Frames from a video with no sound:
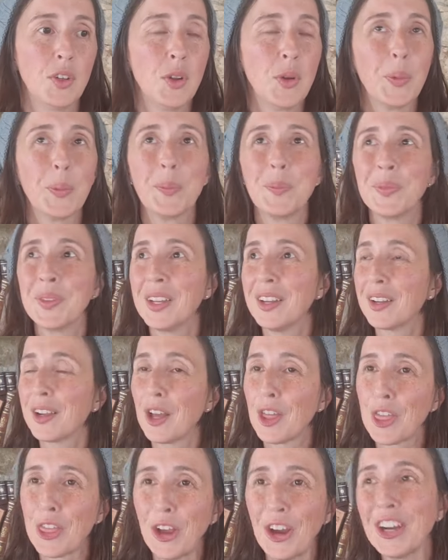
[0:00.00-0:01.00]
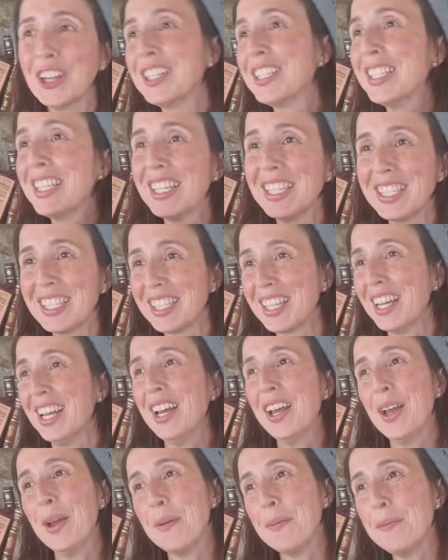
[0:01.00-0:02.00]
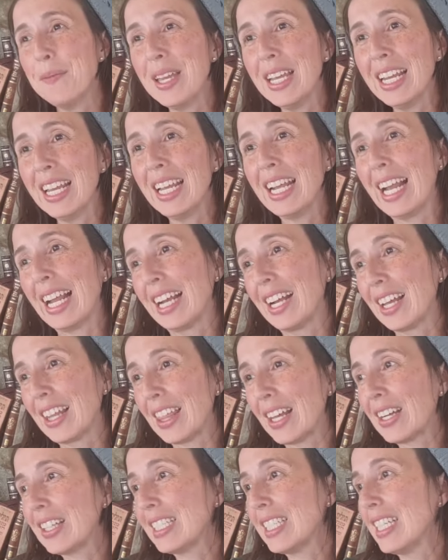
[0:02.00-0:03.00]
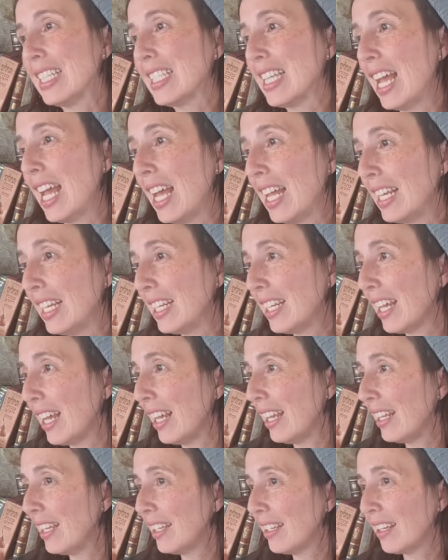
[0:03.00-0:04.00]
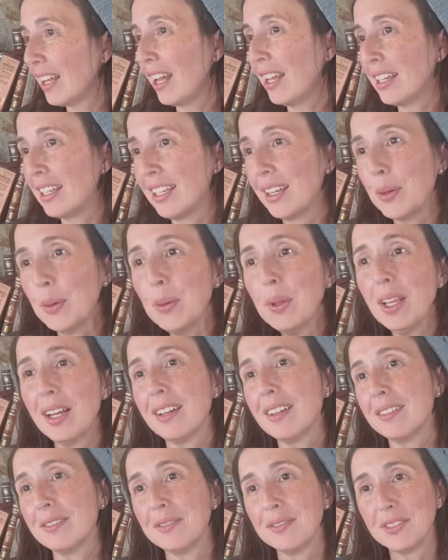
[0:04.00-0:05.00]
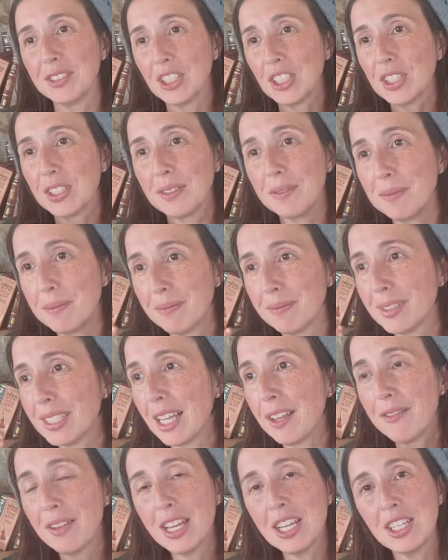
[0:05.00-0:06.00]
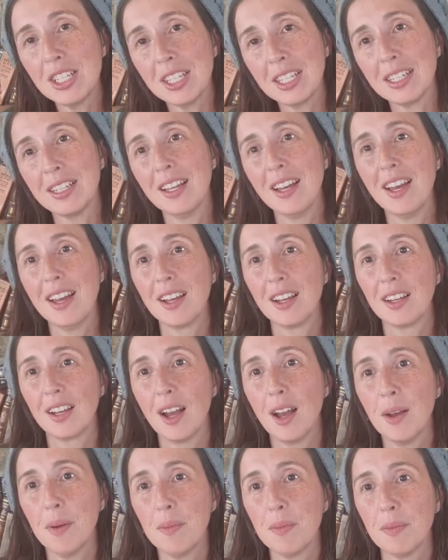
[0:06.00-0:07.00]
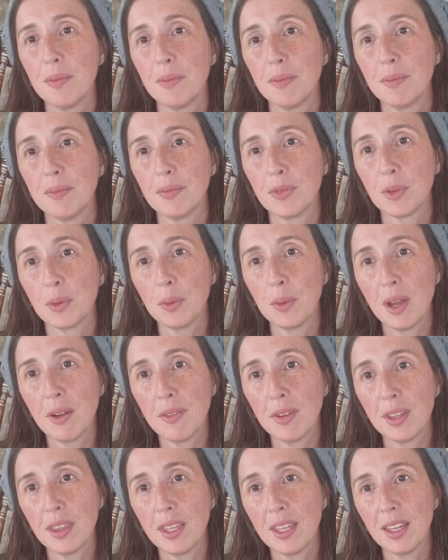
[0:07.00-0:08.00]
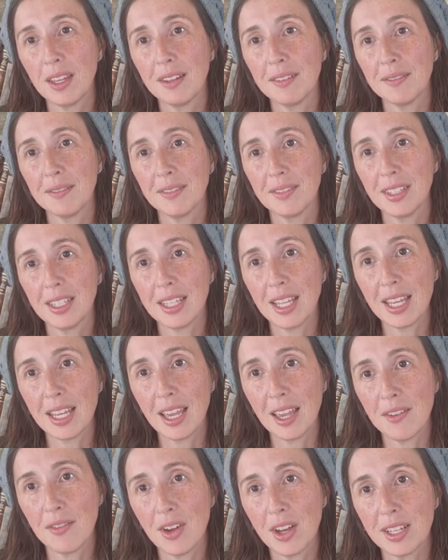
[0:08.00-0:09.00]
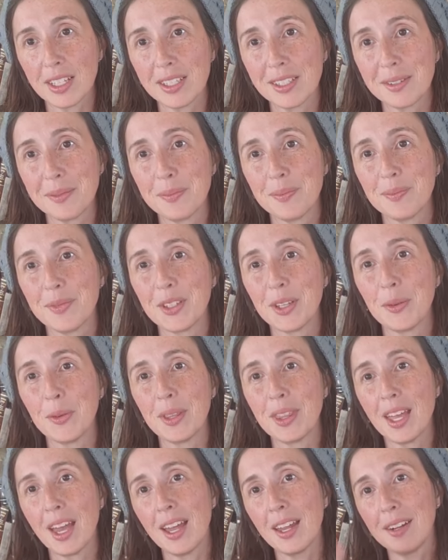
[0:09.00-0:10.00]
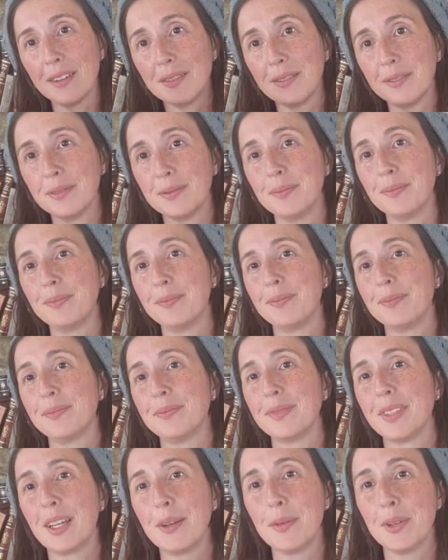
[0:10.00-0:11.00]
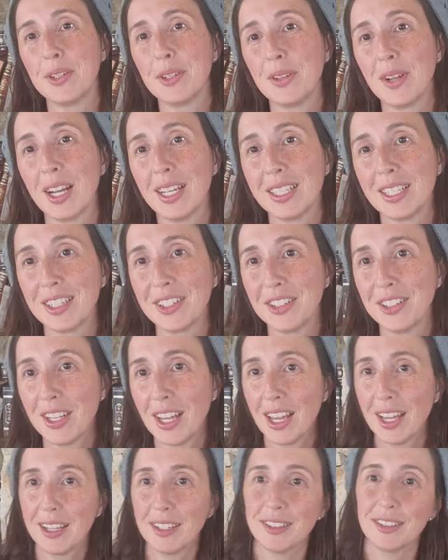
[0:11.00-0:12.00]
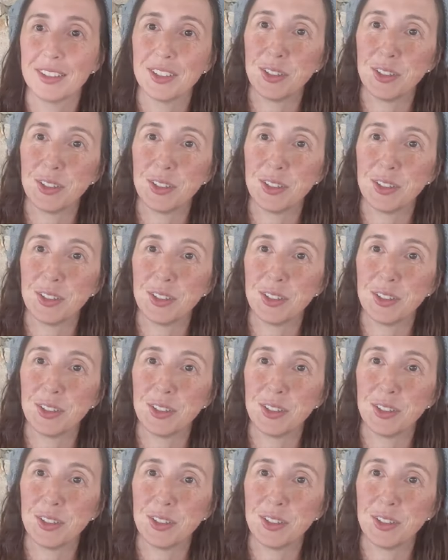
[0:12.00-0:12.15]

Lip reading: you know, catharsis, meaning and catharsis and geula, just salvation, come through everything that they gave us. So with that, I wish you guys a good day,